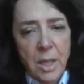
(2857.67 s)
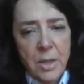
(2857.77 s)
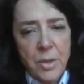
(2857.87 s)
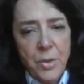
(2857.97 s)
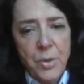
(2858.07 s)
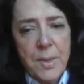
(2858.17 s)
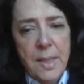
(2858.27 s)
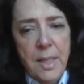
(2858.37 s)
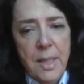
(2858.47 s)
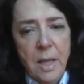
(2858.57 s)
So you
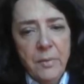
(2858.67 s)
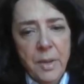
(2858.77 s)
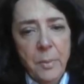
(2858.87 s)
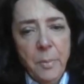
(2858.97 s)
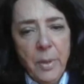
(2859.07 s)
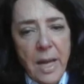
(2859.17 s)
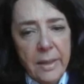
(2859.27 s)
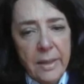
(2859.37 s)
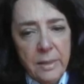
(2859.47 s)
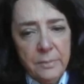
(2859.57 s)
see a very
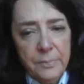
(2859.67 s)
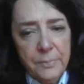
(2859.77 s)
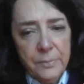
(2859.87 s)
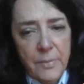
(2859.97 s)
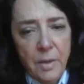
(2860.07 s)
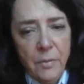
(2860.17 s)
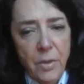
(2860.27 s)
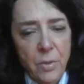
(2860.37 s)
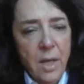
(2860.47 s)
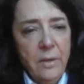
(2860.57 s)
black. If
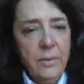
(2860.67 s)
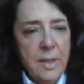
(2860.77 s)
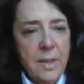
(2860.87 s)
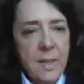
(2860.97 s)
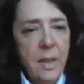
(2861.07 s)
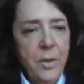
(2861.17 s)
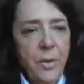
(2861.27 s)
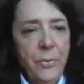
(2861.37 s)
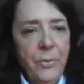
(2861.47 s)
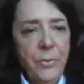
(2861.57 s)
you have this kind
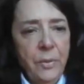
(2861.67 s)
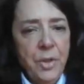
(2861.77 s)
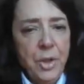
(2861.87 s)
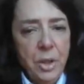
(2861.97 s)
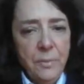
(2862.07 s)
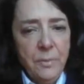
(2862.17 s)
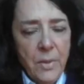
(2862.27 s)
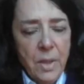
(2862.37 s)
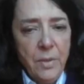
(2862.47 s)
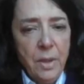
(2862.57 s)
of EVG,
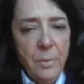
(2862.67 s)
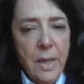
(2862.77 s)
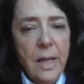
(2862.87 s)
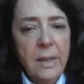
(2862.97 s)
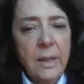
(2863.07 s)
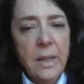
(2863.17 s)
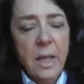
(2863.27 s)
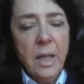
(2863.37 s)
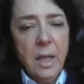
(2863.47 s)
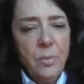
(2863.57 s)
it's very black.
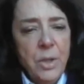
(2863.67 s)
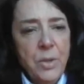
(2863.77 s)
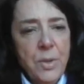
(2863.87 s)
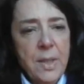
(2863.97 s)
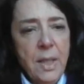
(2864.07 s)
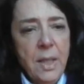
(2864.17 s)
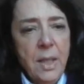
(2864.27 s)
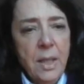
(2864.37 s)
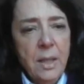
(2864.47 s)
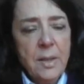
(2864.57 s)
And what you see
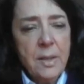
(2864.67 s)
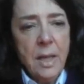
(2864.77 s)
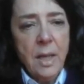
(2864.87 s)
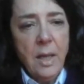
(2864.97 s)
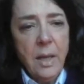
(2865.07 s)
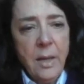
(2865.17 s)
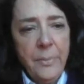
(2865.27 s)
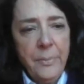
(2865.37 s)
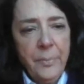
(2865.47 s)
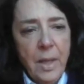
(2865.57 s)
is
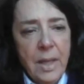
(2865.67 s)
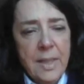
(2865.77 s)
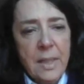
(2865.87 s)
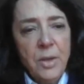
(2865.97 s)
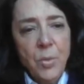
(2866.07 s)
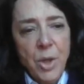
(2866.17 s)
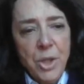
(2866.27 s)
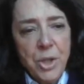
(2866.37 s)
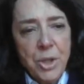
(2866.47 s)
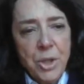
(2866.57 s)

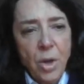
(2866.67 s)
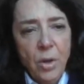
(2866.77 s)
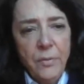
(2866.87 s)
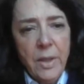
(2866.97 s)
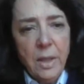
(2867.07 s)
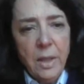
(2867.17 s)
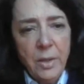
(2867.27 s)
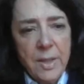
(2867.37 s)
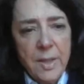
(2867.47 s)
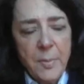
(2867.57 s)
accentuation of the
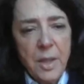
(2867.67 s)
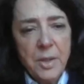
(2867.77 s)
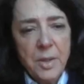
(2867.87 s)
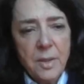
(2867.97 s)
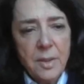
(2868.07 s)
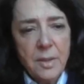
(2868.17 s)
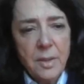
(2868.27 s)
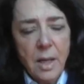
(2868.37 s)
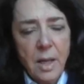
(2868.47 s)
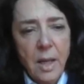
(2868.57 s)
alveolar
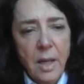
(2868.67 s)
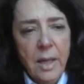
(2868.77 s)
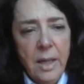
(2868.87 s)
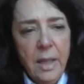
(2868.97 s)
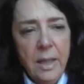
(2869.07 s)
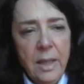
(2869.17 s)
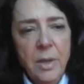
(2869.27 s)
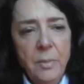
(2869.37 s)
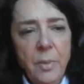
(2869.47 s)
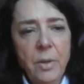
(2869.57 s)
spaces and
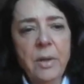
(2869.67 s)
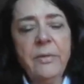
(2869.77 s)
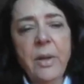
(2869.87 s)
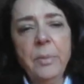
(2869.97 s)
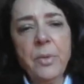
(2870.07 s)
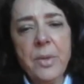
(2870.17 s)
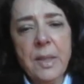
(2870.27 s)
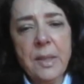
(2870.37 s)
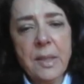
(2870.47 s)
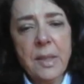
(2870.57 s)
intraalveolar
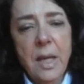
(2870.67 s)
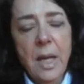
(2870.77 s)
fibrosis.